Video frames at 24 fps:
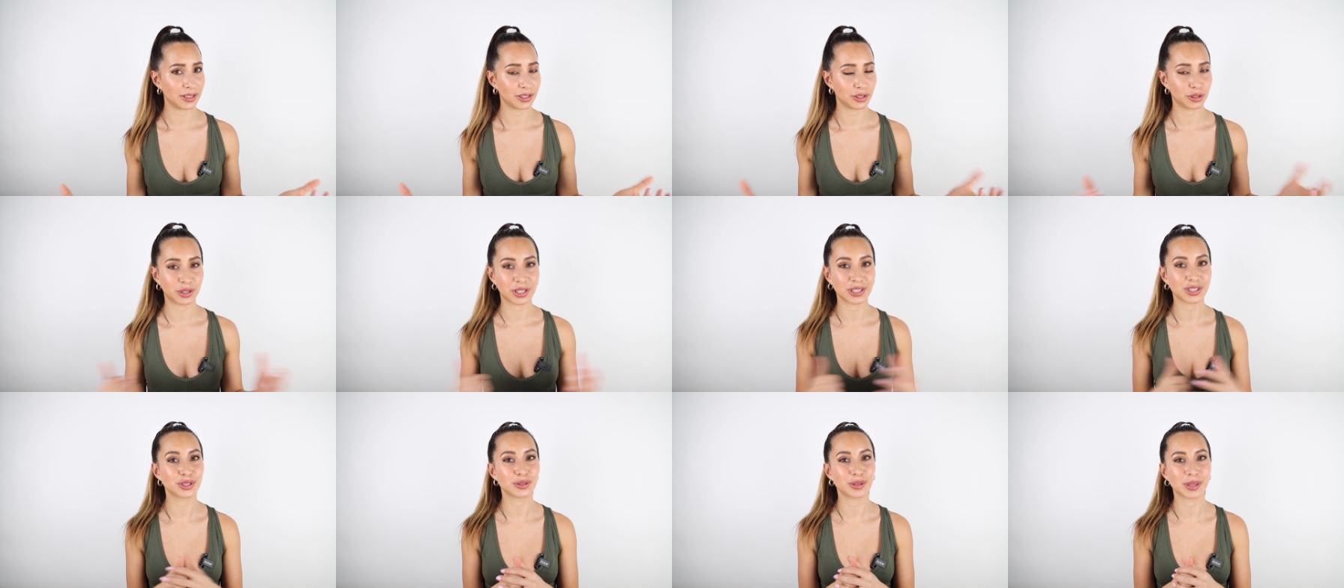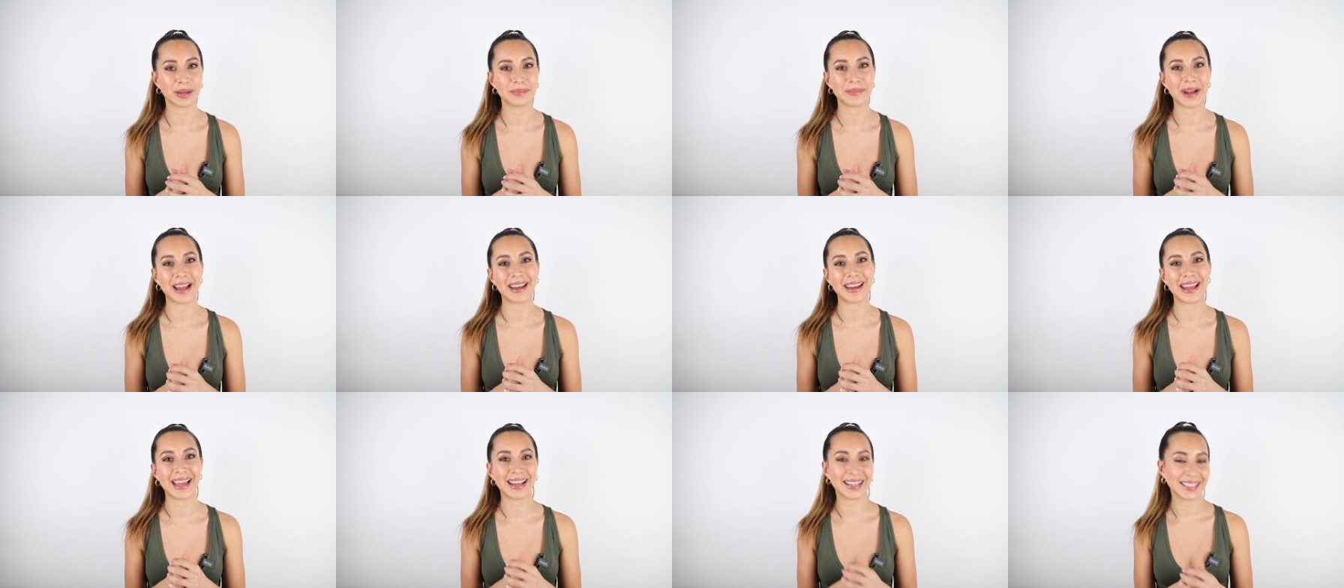You can do them
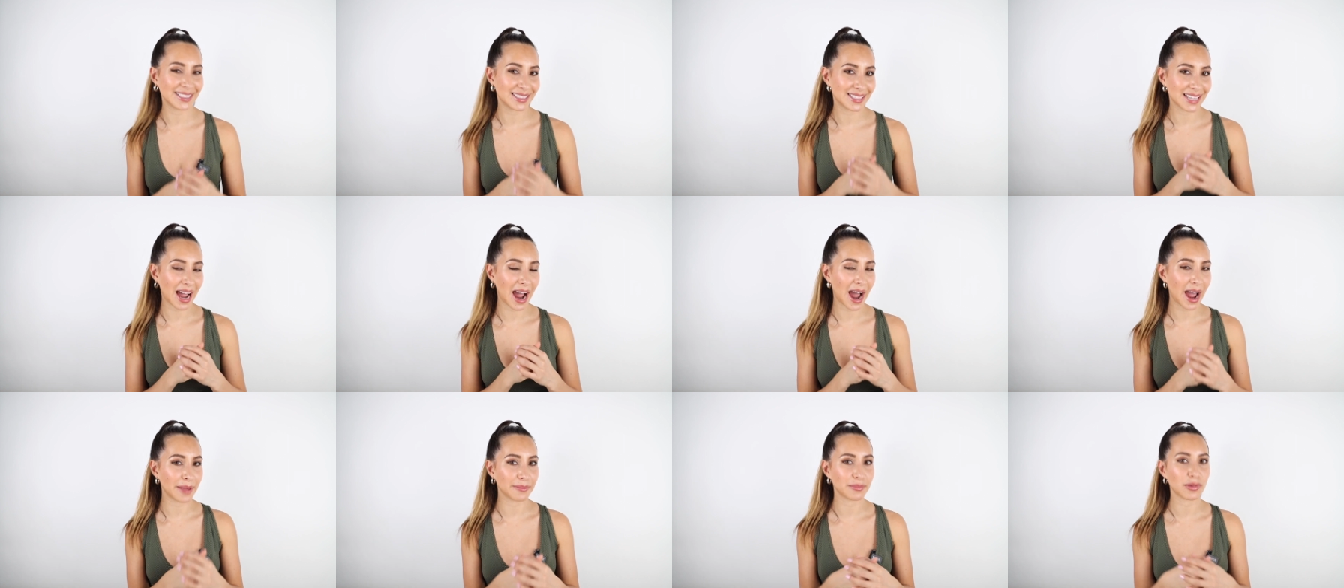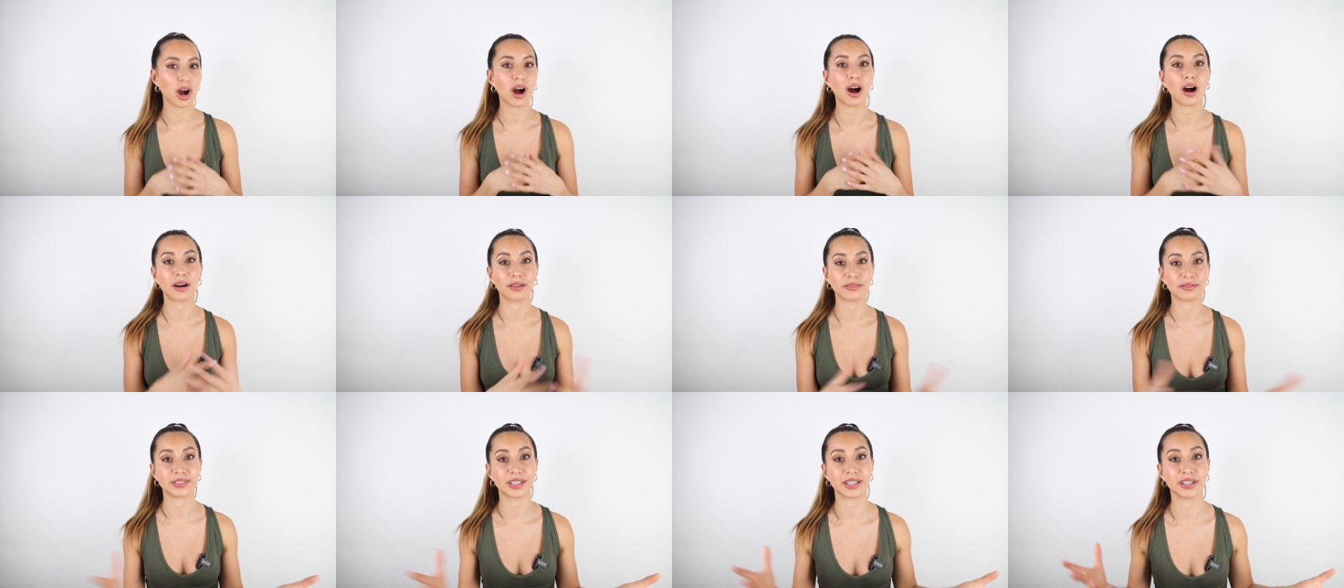at any time
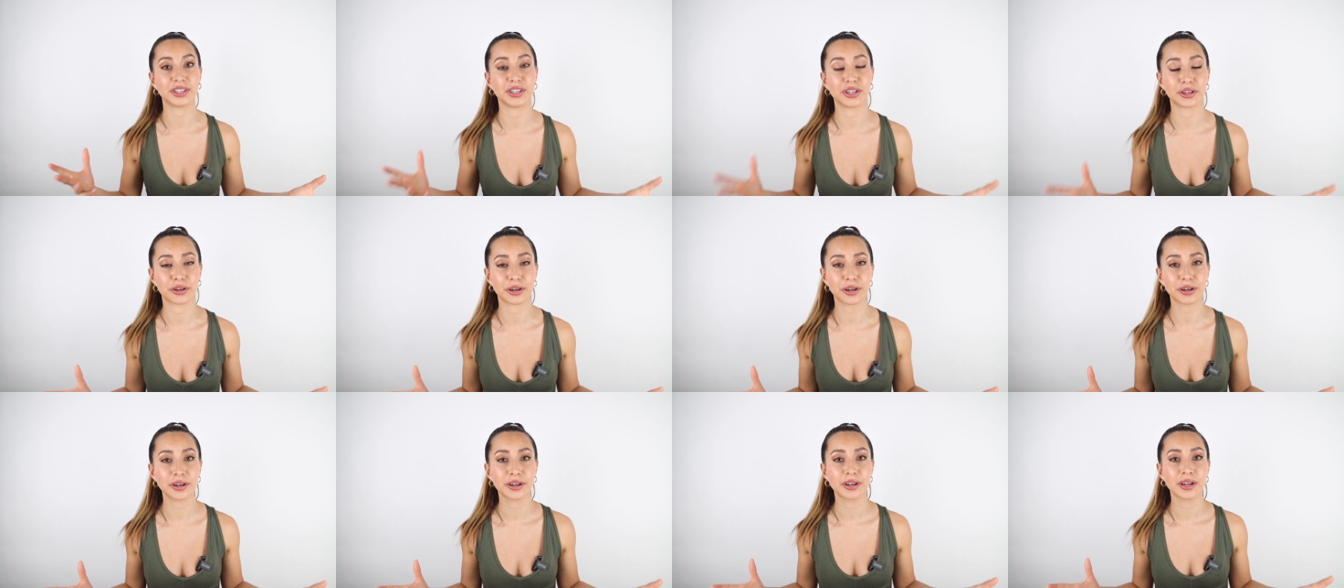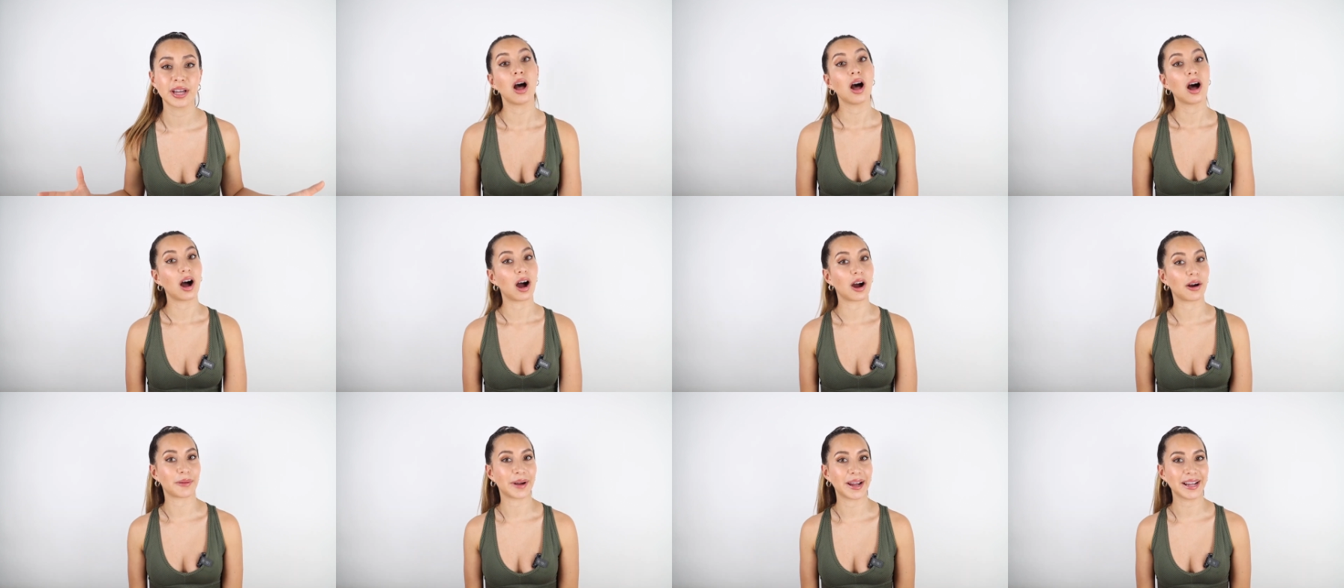of the year.
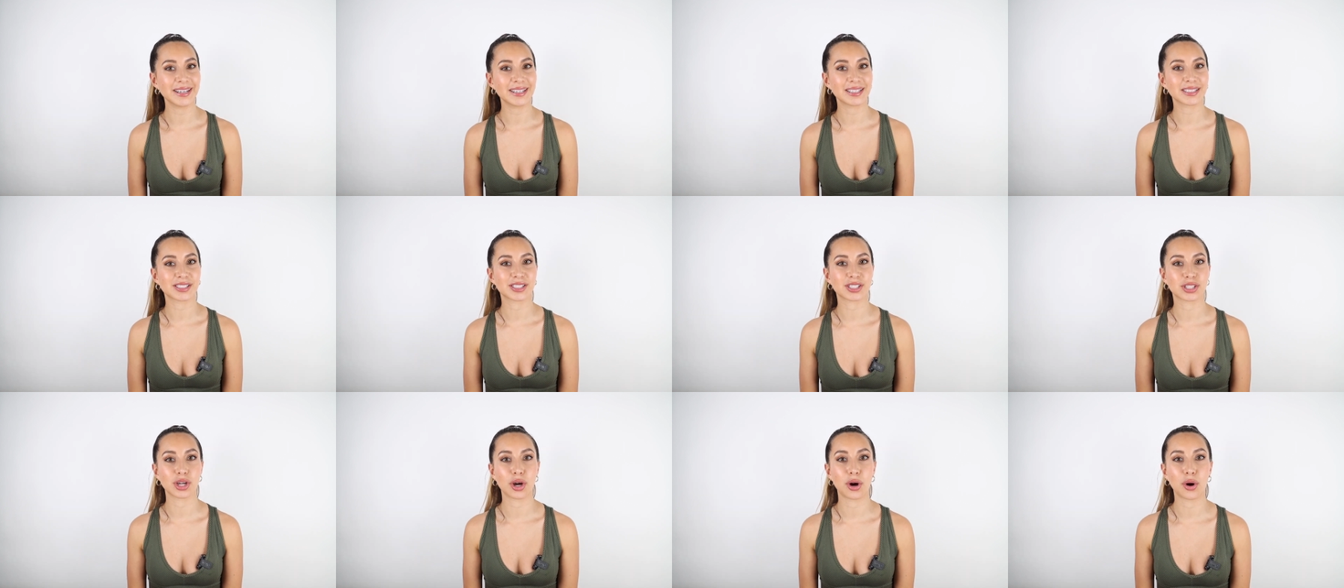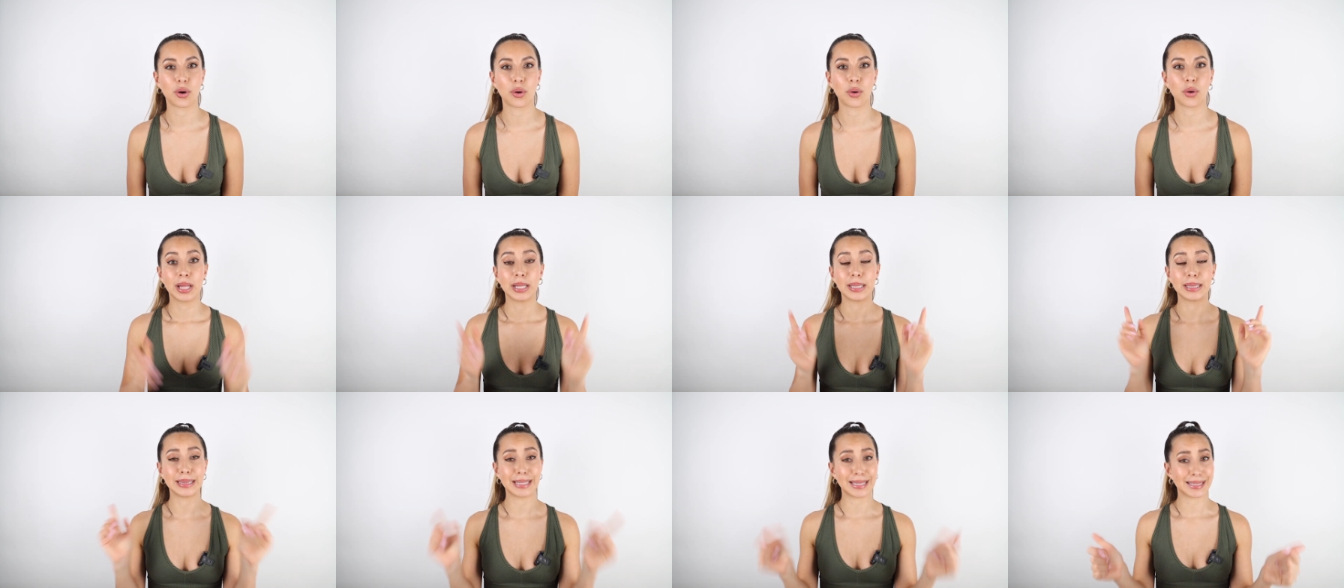All right, so
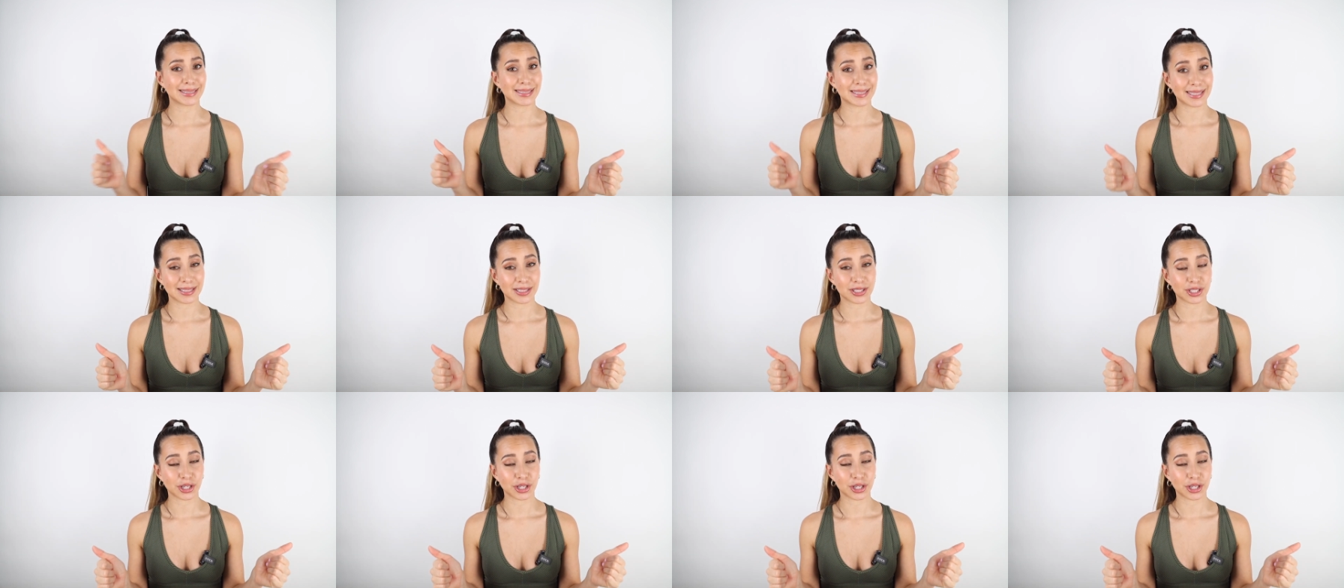let's get